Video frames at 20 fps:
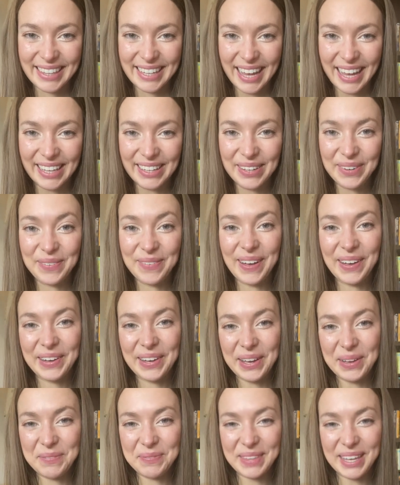Hello,
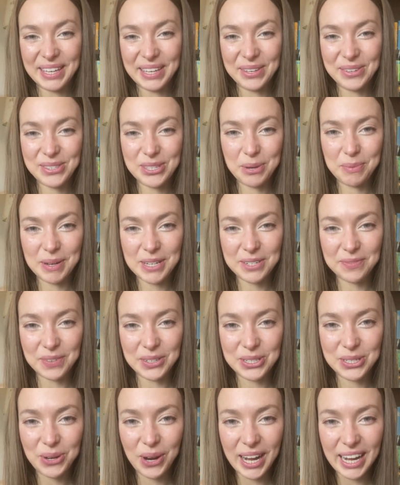welcome. Thank you so much for
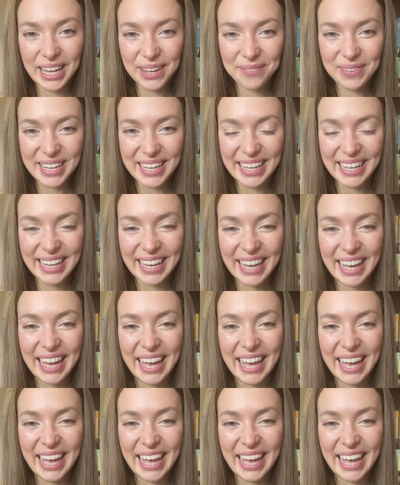joining me.